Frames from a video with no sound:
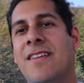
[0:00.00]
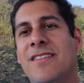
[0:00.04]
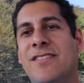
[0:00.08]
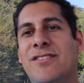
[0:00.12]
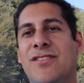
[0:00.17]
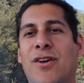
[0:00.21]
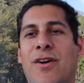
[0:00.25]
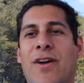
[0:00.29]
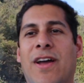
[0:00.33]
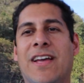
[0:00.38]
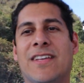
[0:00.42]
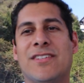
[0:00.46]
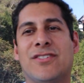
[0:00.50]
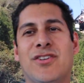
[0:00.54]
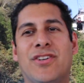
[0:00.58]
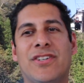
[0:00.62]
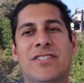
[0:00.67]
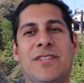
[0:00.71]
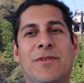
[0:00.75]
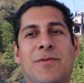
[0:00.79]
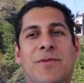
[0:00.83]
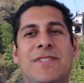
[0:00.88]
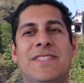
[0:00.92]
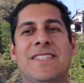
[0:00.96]
So as
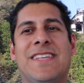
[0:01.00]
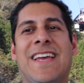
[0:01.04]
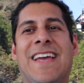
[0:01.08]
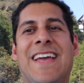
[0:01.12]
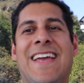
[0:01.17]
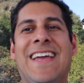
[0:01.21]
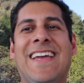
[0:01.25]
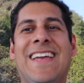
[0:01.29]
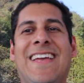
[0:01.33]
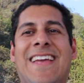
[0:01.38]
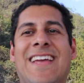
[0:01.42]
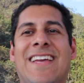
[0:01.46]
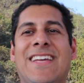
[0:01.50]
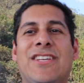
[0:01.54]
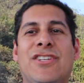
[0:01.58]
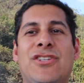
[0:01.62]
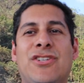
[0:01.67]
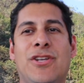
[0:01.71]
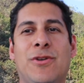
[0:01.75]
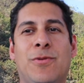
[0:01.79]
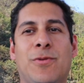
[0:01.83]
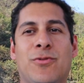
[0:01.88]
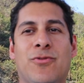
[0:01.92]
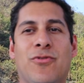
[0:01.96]
Christy would say,
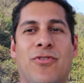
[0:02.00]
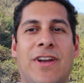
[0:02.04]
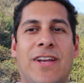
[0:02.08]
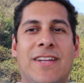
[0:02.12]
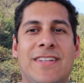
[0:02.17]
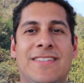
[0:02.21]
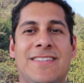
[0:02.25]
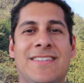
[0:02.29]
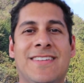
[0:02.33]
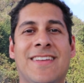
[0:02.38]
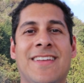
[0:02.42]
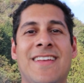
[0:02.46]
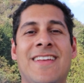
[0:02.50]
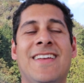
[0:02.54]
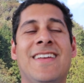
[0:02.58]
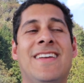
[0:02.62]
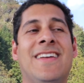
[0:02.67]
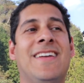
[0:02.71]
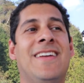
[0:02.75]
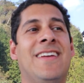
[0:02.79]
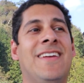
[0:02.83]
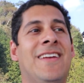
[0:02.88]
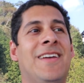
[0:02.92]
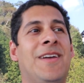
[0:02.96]
she was right.
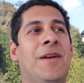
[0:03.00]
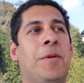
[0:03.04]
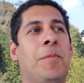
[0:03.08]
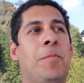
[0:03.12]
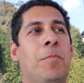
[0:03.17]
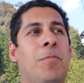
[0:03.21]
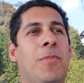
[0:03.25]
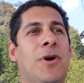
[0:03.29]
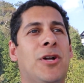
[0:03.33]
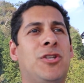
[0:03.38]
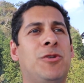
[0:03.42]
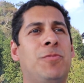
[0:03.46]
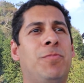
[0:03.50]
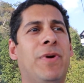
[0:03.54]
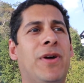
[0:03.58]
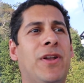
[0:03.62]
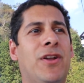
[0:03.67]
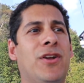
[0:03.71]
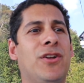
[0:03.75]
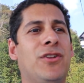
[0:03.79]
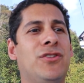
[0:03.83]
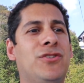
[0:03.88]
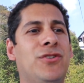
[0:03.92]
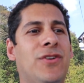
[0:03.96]
Much
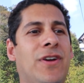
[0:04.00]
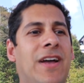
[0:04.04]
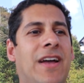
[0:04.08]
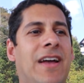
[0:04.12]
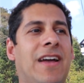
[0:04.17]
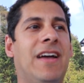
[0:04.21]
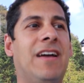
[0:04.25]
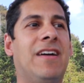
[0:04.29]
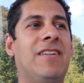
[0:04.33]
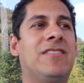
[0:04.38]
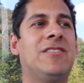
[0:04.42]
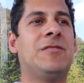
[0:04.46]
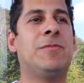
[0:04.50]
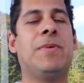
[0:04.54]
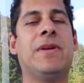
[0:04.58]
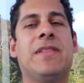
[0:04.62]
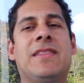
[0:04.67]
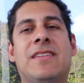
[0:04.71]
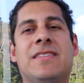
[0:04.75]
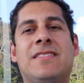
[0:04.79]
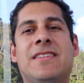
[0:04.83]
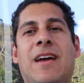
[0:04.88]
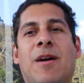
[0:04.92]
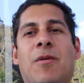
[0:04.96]
better to have
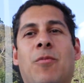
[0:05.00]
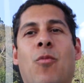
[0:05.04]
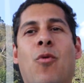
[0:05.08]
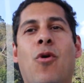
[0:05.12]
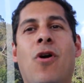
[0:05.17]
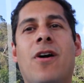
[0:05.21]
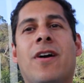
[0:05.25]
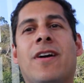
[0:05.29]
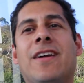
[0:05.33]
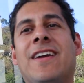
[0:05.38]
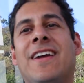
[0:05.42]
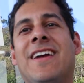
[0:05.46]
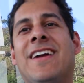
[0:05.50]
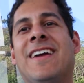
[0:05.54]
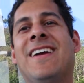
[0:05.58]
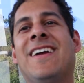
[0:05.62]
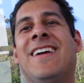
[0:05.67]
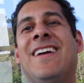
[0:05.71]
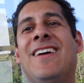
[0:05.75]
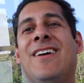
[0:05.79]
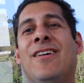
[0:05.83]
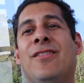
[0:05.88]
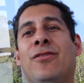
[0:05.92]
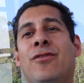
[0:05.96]
spent the time
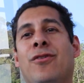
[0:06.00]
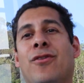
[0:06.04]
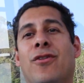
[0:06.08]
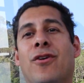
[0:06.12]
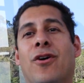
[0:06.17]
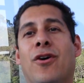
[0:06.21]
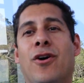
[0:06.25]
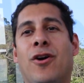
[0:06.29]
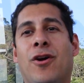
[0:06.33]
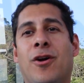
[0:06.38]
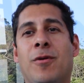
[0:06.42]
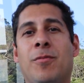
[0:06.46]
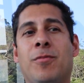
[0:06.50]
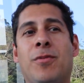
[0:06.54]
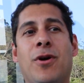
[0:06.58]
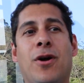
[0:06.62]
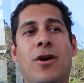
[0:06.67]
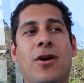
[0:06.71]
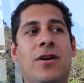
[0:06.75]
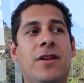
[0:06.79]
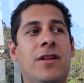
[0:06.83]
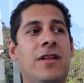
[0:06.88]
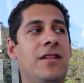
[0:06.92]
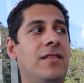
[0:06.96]
walking through the herb
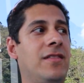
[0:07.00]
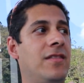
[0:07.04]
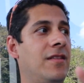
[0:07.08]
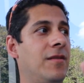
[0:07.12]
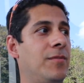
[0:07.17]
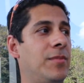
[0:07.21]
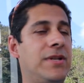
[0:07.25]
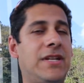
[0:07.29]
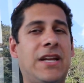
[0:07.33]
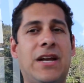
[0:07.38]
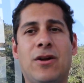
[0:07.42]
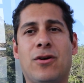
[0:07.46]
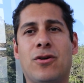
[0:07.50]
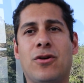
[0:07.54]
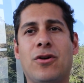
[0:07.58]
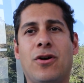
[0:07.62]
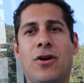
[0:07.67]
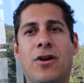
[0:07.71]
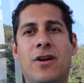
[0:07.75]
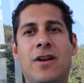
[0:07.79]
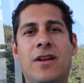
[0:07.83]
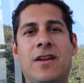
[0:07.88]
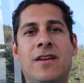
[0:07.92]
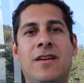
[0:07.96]
garden, the botanical
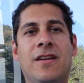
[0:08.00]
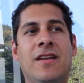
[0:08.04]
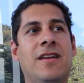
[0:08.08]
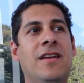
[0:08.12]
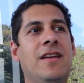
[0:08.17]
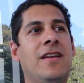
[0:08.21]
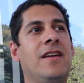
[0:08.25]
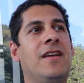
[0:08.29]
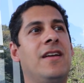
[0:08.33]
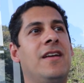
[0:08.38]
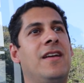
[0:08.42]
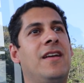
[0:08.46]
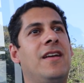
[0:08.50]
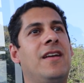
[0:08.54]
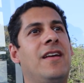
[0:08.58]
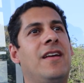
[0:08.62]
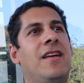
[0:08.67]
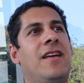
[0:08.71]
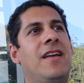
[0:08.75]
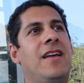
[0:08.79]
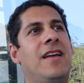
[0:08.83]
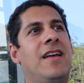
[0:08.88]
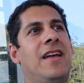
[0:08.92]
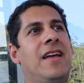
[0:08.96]
garden,
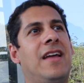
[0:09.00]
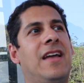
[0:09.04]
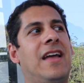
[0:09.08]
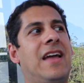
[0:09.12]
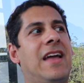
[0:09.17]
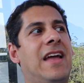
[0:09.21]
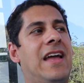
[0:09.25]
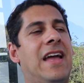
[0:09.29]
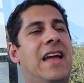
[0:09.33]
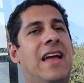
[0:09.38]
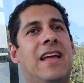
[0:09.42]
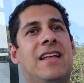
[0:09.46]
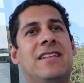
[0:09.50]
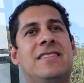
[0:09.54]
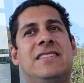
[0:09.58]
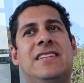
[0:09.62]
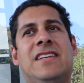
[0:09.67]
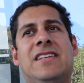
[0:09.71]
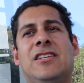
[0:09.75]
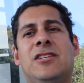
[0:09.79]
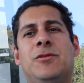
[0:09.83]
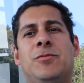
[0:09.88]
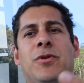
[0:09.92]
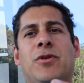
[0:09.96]
and
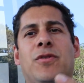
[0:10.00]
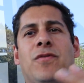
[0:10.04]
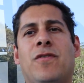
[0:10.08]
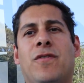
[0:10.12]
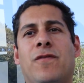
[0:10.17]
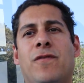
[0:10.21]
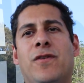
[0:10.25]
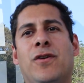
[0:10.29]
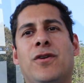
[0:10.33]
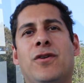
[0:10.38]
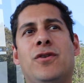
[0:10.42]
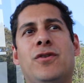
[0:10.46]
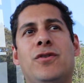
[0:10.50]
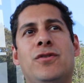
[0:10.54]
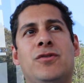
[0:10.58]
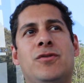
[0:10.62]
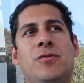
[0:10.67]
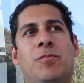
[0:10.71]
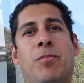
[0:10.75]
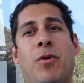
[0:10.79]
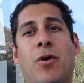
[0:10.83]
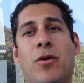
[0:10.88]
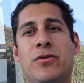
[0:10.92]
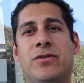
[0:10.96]
see these beautiful
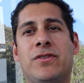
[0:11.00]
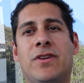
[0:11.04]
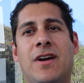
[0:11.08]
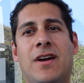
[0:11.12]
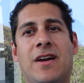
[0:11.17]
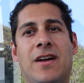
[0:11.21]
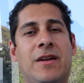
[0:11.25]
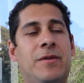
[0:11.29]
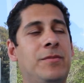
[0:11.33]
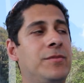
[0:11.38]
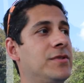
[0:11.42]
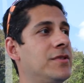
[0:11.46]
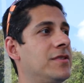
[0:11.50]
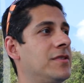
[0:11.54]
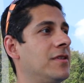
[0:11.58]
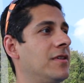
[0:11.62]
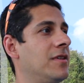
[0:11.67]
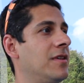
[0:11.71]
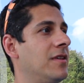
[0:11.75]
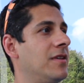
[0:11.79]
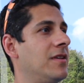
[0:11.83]
views both times,